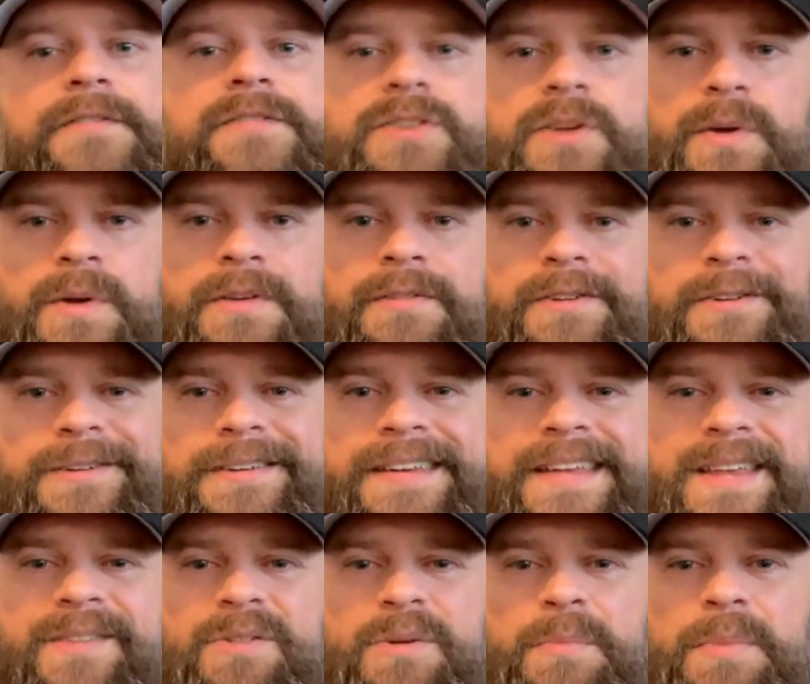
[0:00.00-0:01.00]
So
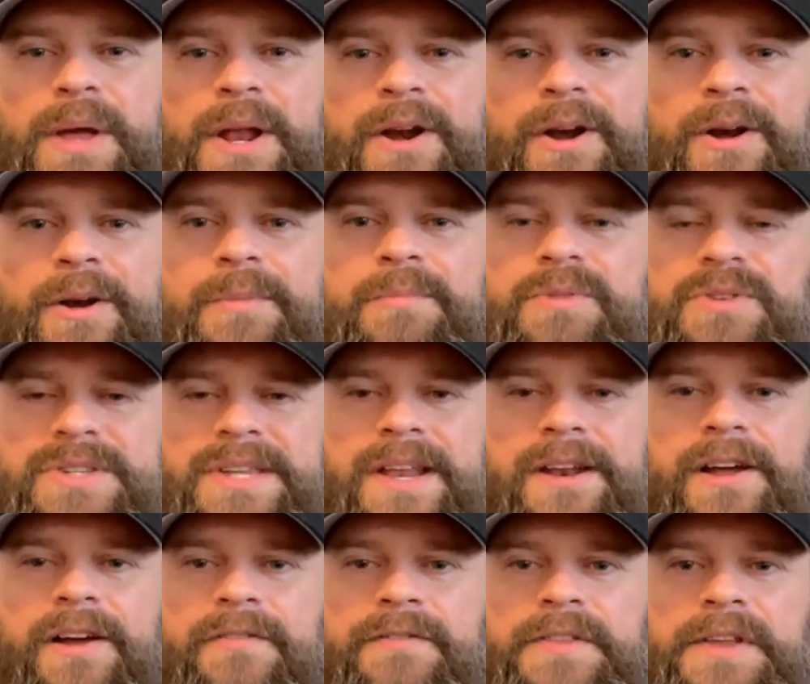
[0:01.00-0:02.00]
even better
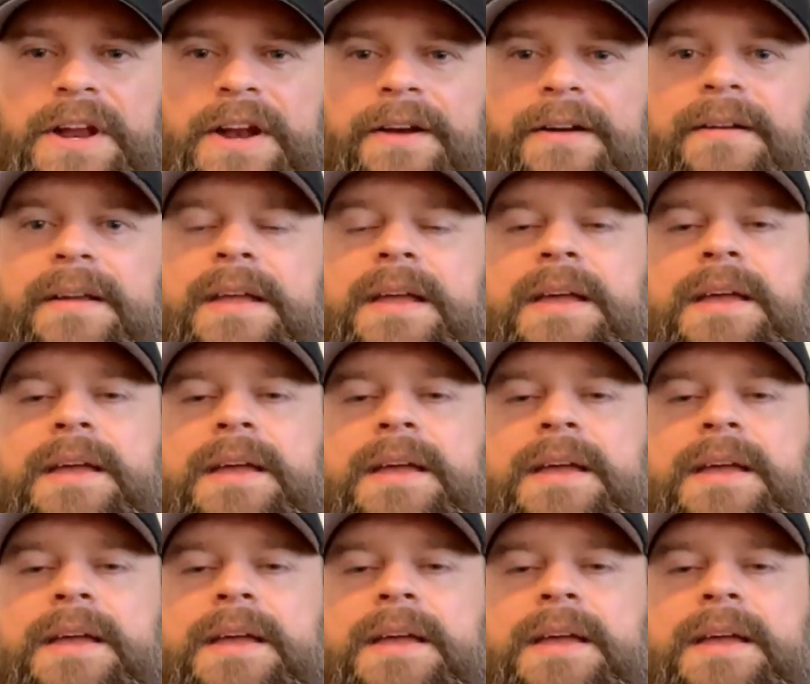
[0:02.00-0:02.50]
percent off there.